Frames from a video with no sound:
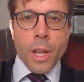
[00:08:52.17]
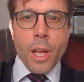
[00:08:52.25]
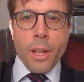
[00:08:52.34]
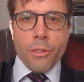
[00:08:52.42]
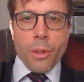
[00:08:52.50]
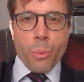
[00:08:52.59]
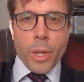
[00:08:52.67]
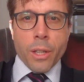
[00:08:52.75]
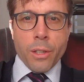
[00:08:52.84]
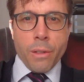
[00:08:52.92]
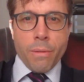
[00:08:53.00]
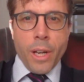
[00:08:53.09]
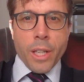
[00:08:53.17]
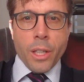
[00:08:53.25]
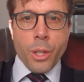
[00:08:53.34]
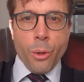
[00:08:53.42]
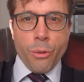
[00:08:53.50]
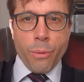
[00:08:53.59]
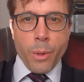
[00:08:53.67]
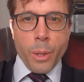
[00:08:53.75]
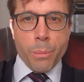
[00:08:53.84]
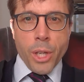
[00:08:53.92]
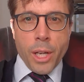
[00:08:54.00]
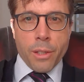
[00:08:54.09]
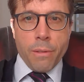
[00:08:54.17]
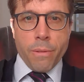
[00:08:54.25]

is that we can define a useful objective